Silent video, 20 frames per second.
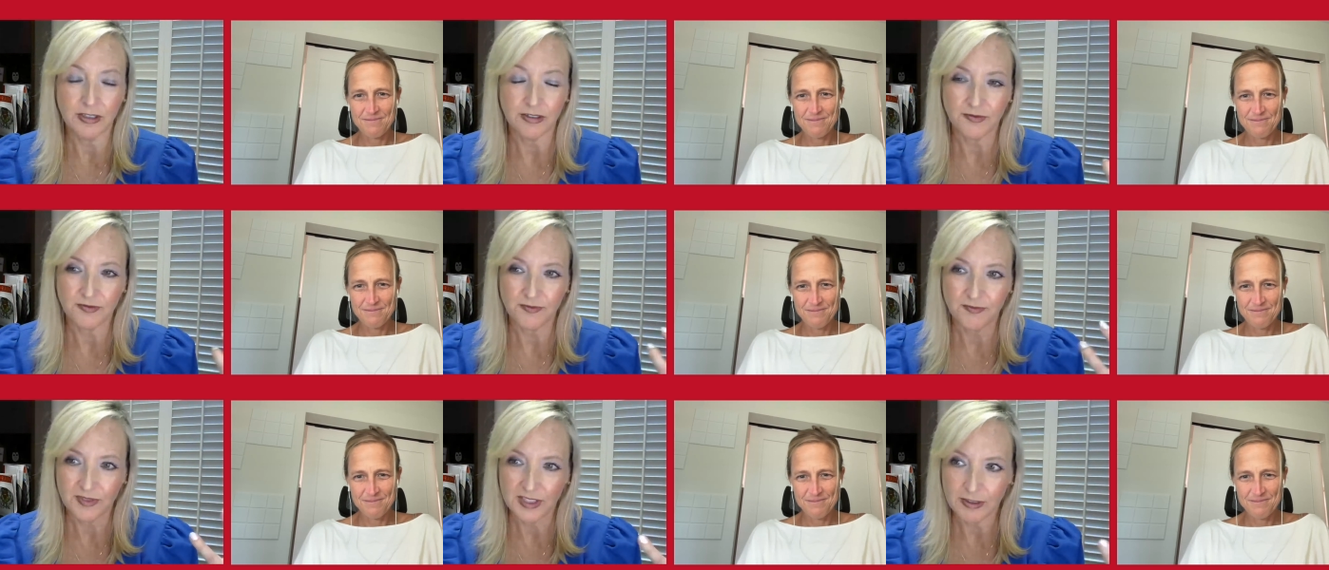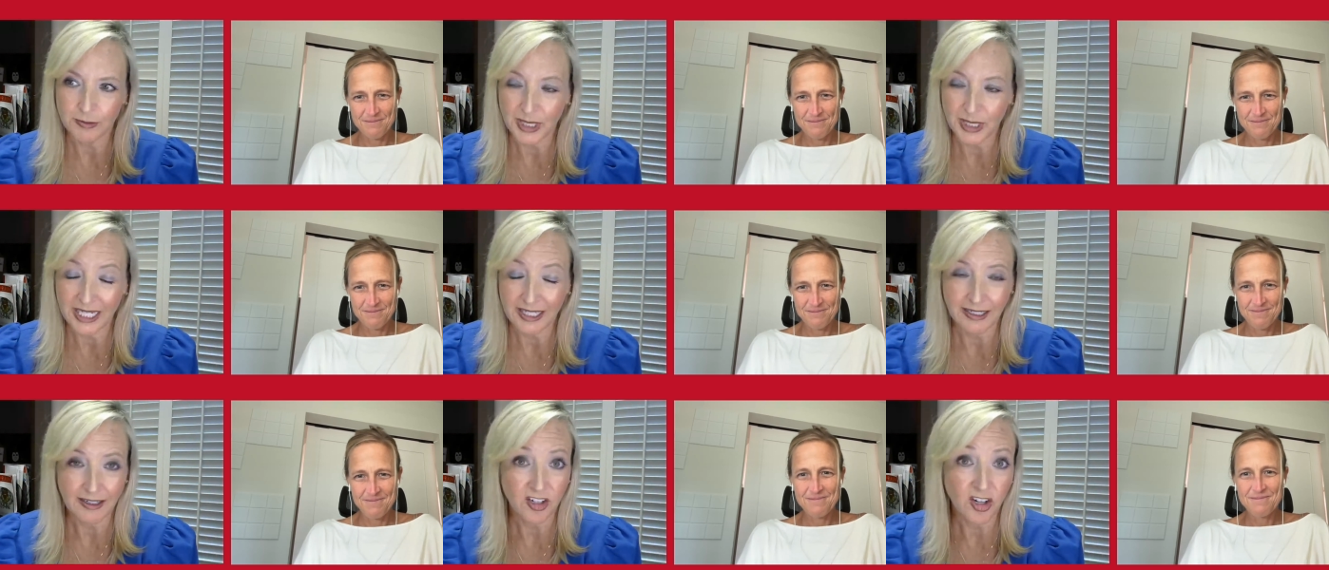Speaker 1: know feel
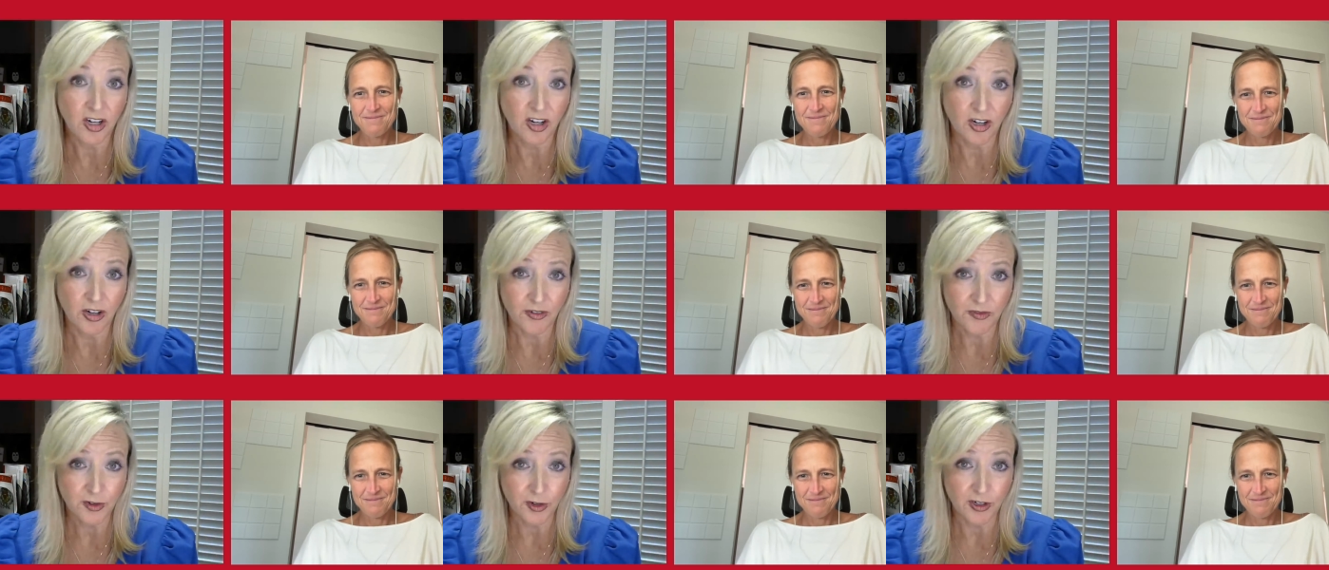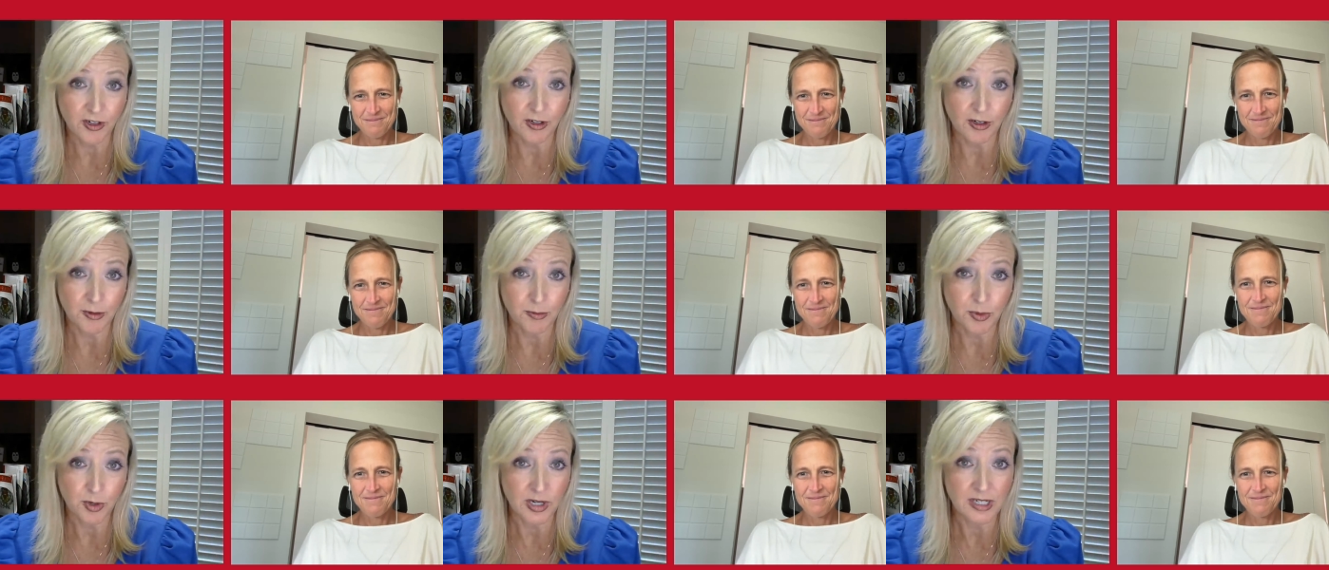bad at all
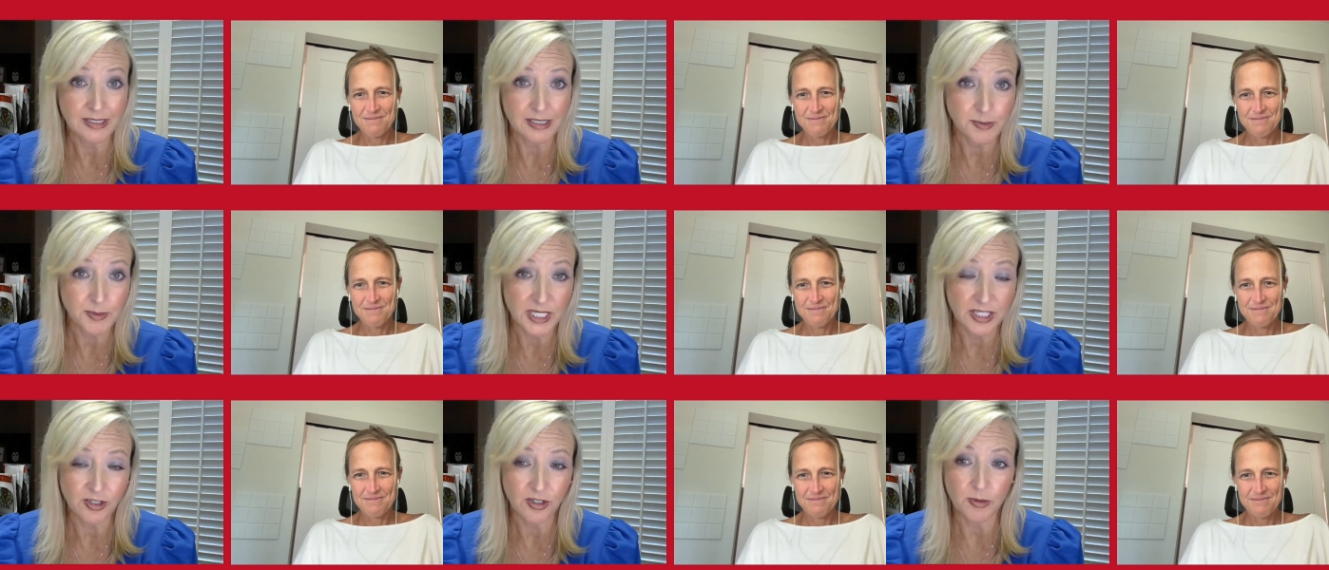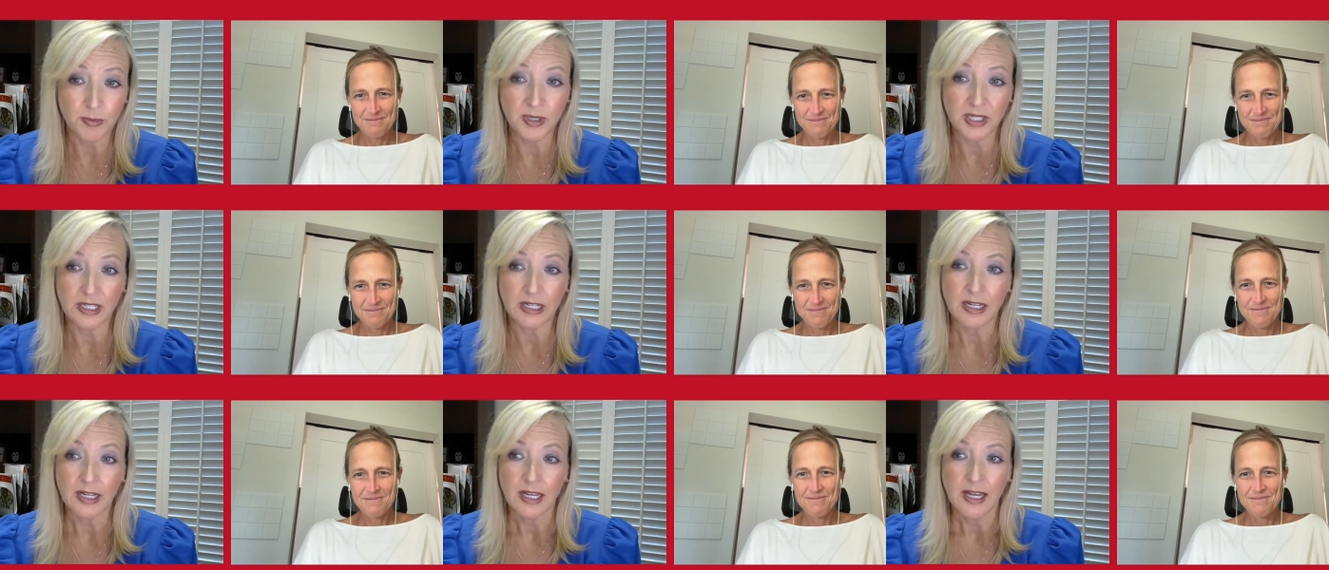for a bronze medal
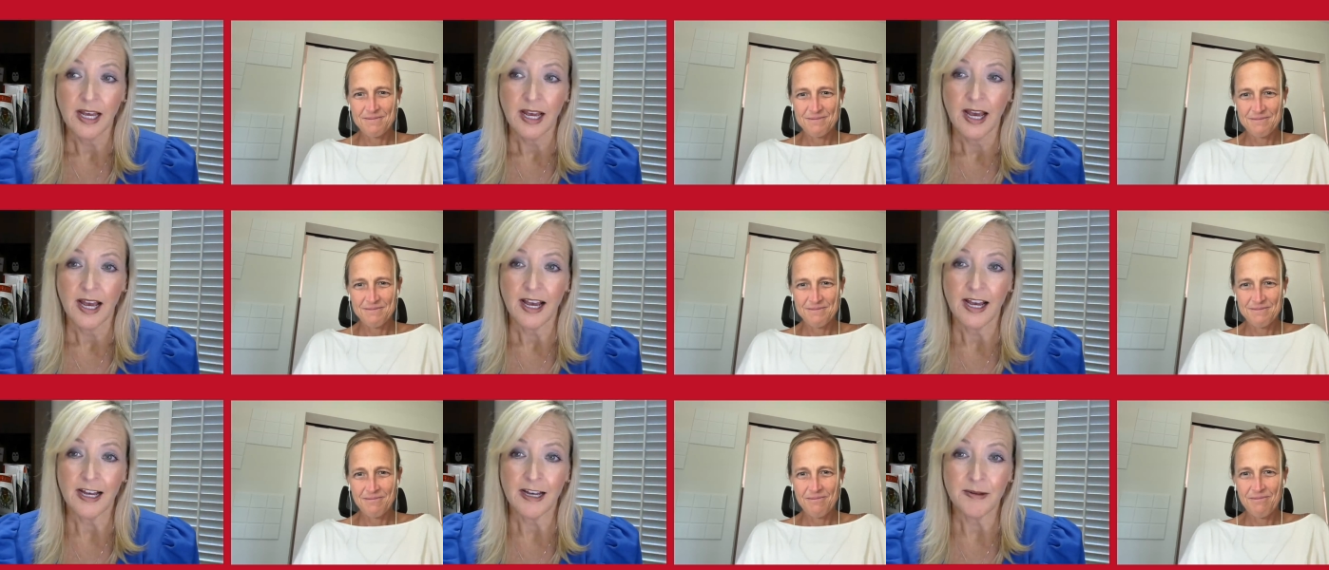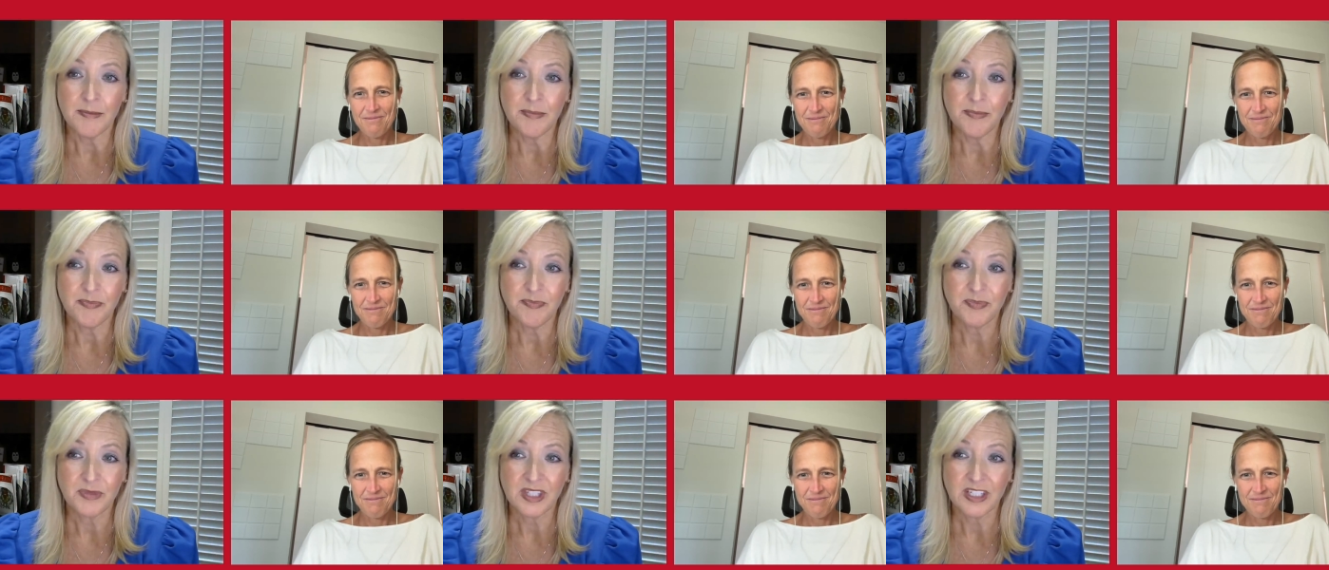but
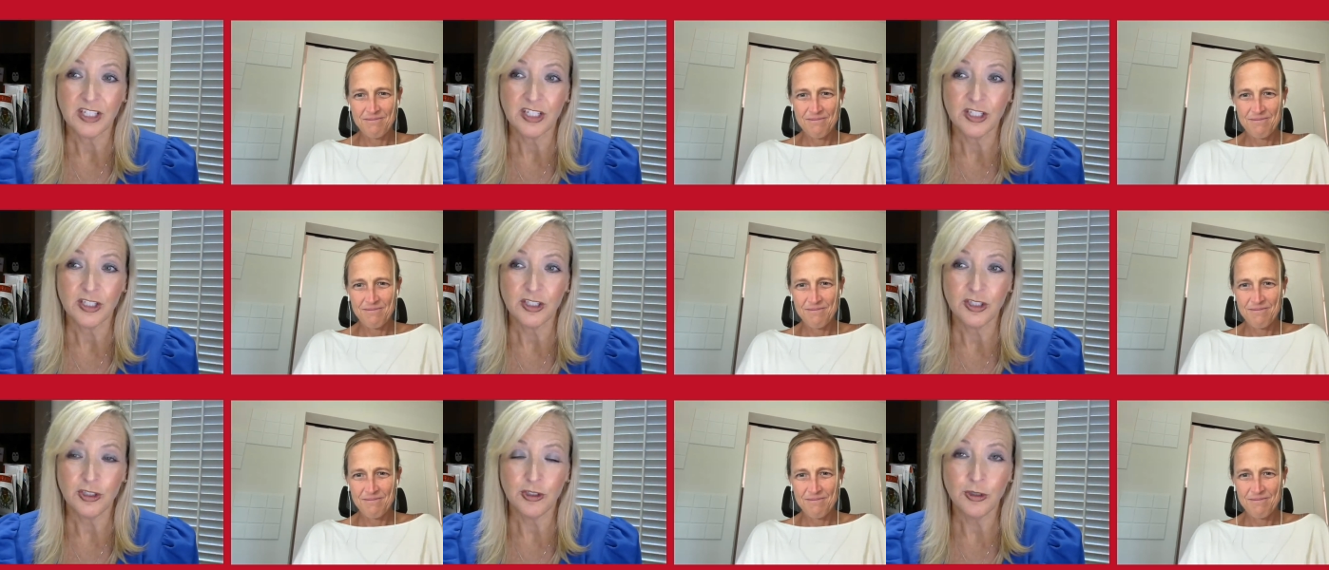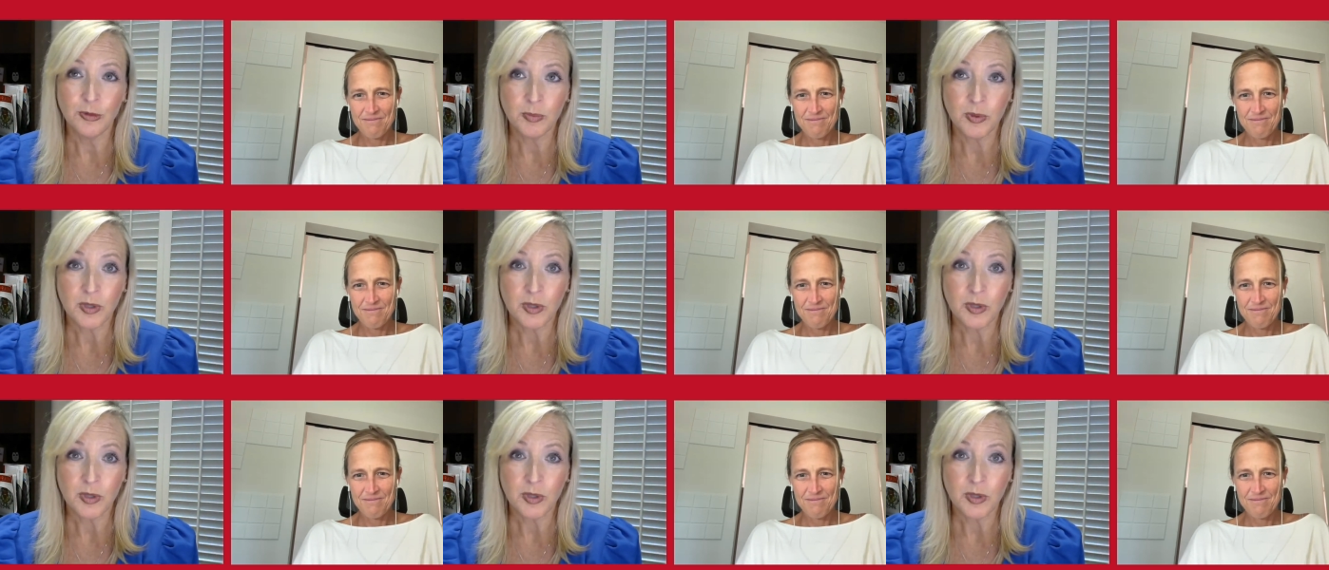um, you